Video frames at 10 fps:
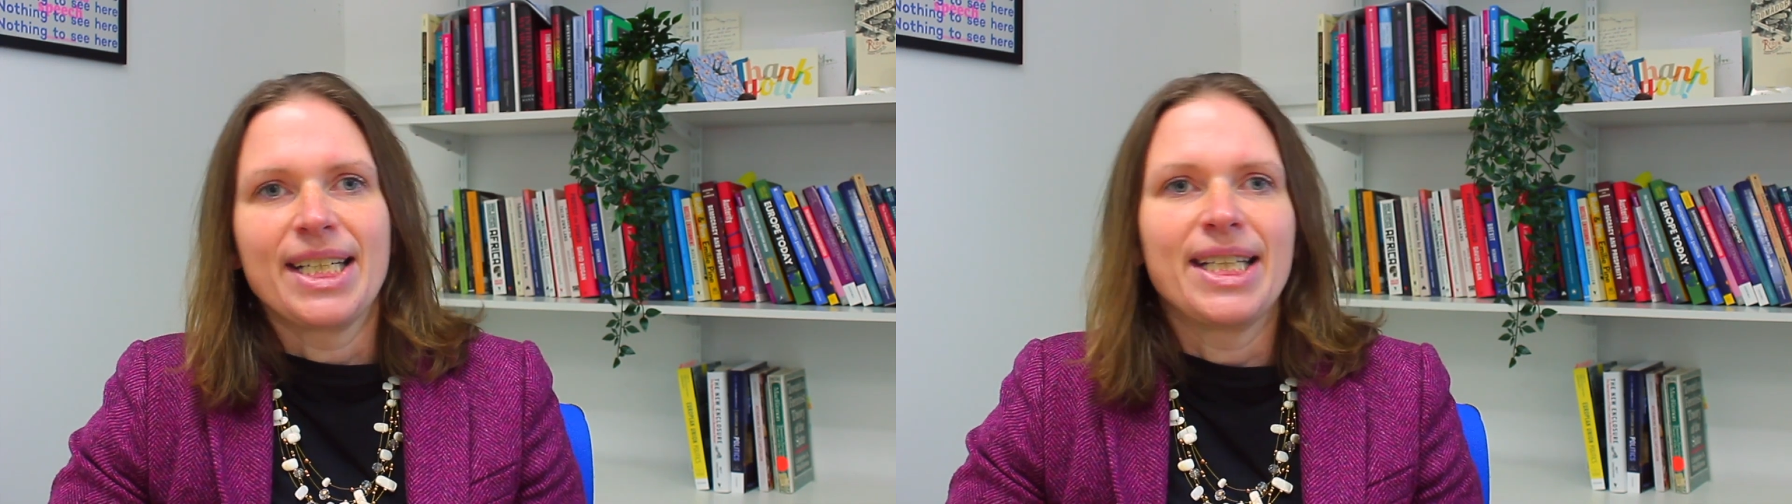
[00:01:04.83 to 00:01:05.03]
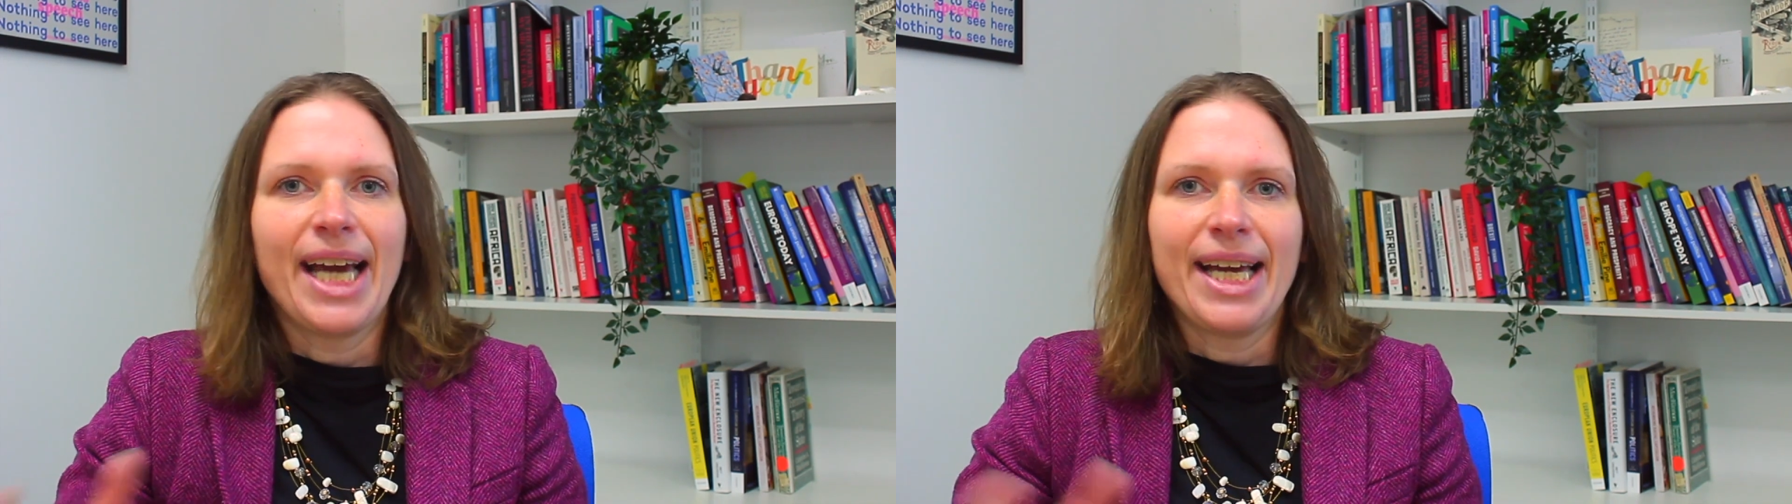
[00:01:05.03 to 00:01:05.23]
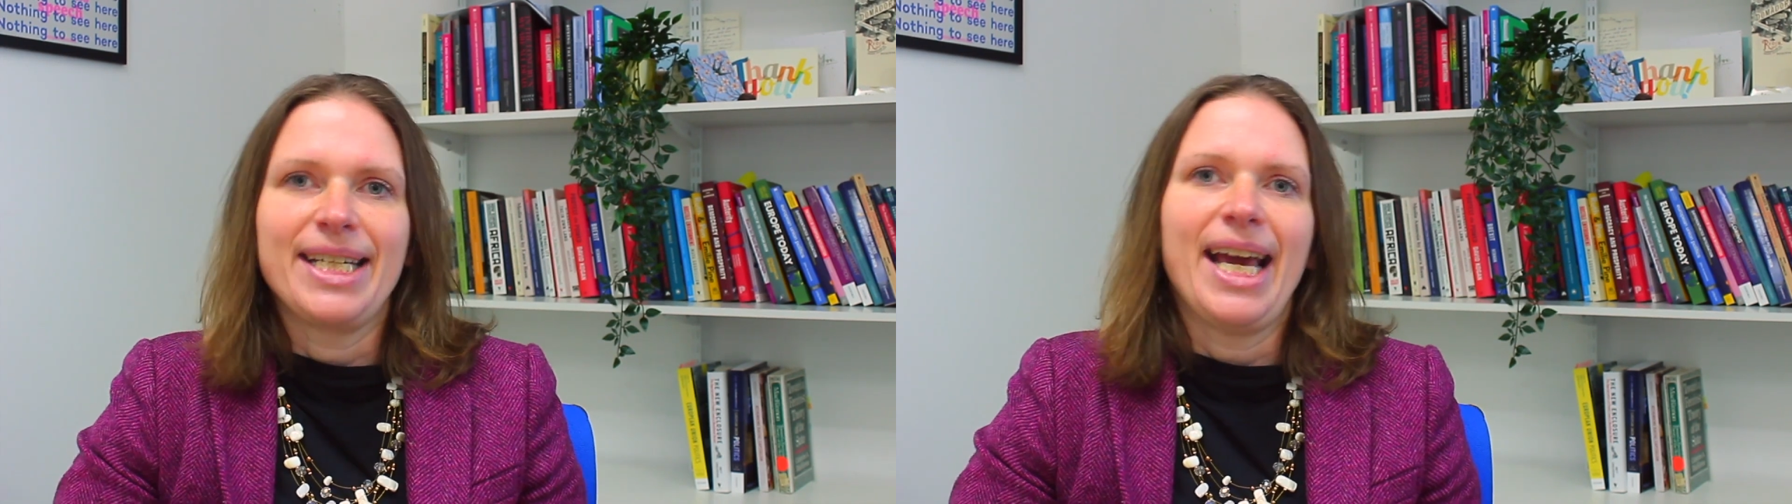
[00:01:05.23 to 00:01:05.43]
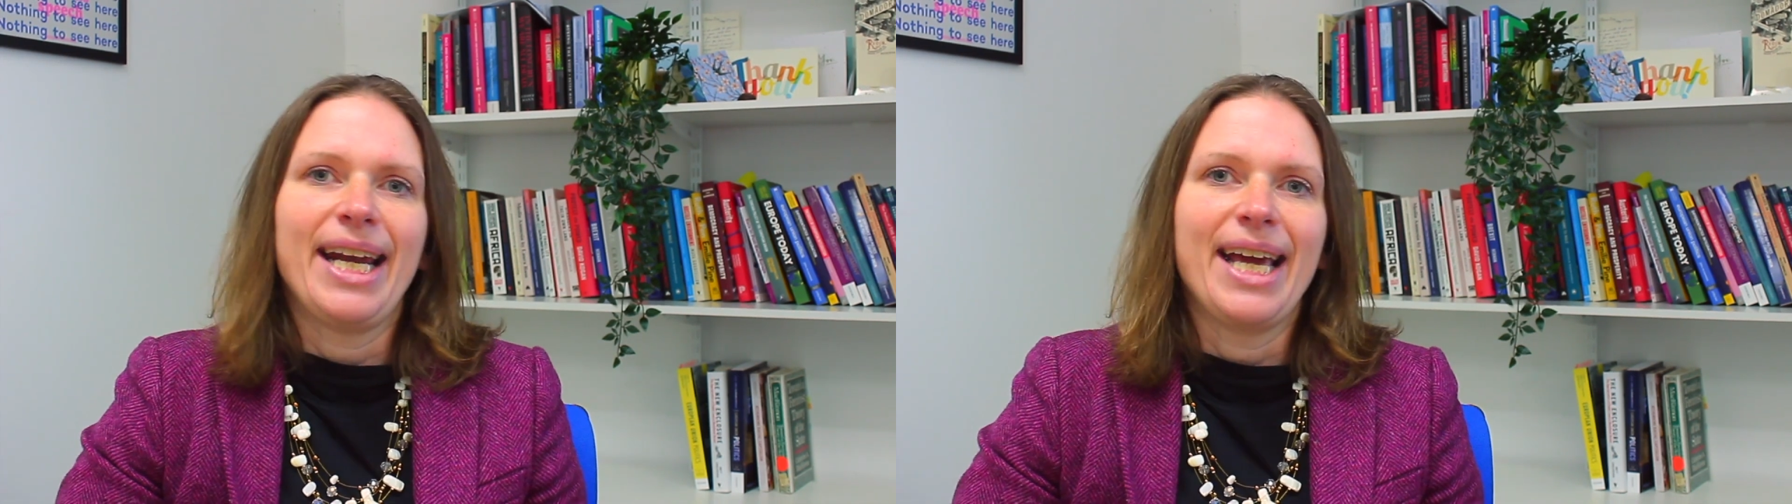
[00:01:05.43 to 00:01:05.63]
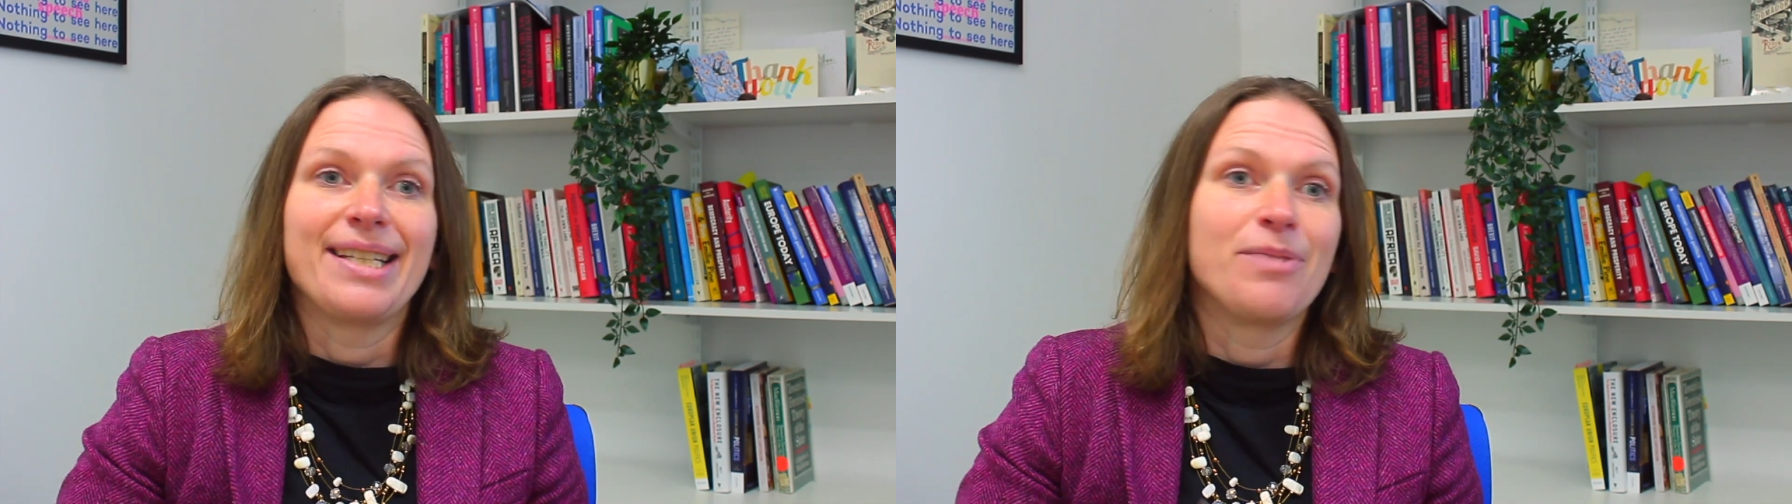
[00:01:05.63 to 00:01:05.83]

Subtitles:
and that has